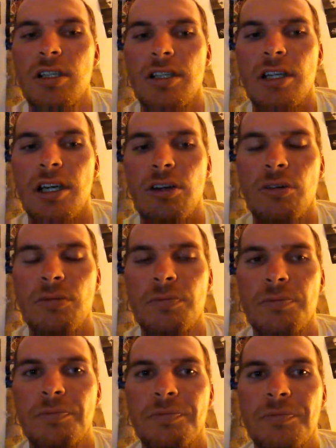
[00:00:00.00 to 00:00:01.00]
Now,
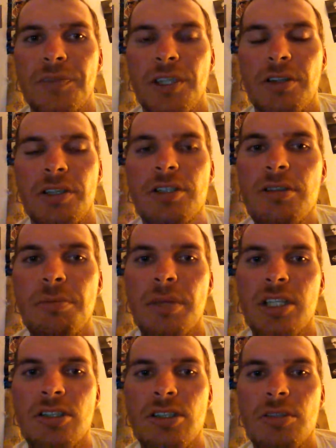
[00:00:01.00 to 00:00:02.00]
there is a
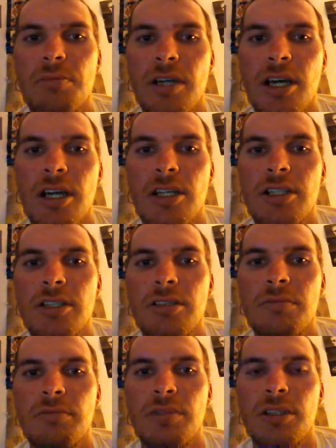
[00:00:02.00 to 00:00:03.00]
message behind
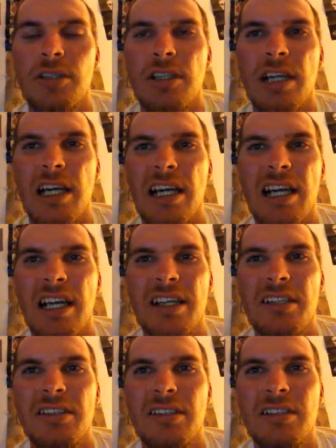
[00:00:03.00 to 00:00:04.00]
it, but
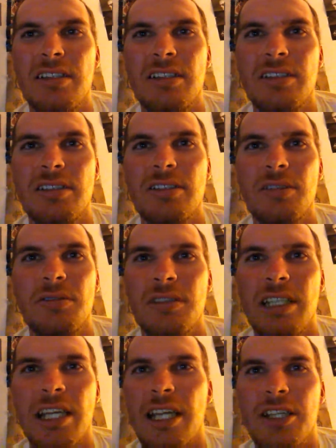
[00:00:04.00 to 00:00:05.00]
I don't
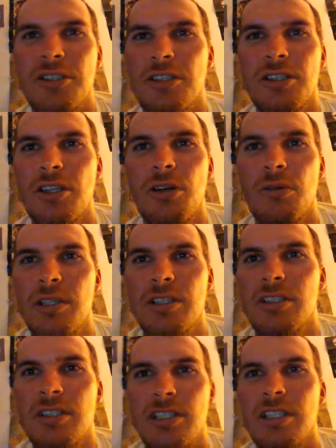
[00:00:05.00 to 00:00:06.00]
think I should go
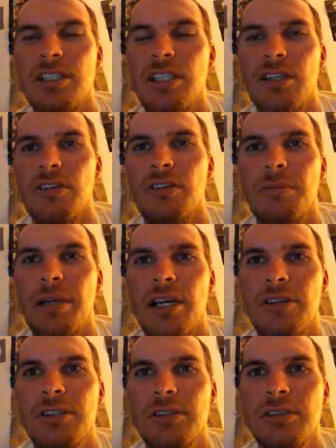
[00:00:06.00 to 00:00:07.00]
into detail
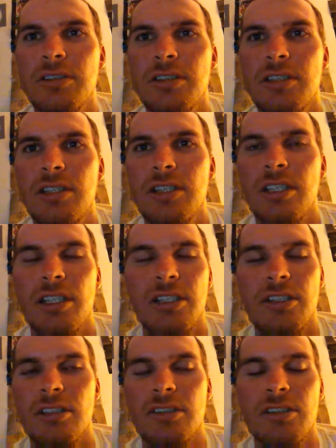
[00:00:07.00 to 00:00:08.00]
about it. It
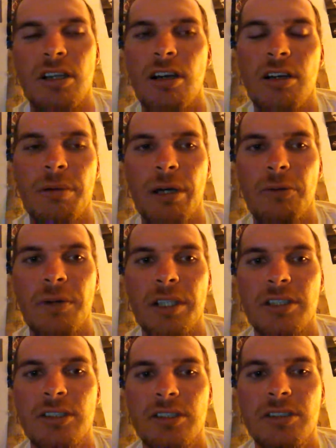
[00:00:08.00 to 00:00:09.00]
does talk about
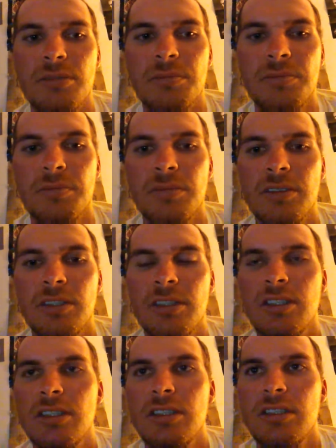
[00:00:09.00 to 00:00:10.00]
racism.
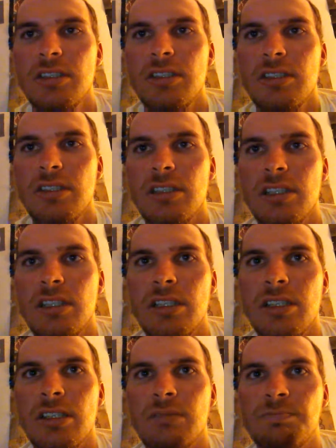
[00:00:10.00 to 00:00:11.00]

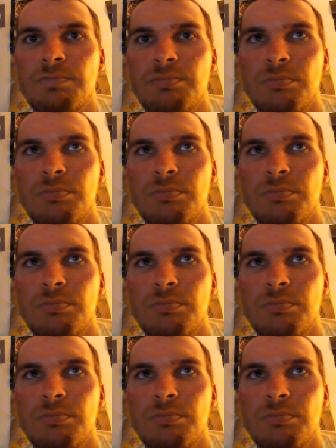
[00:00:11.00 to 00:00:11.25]
Little